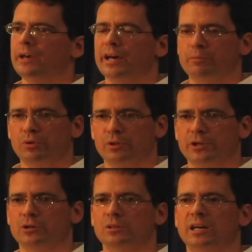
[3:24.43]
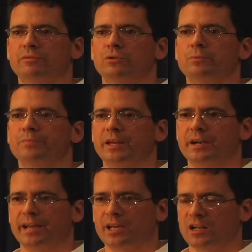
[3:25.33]
at a political level, at
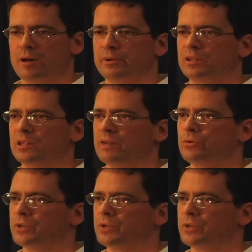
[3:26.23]
an economic level,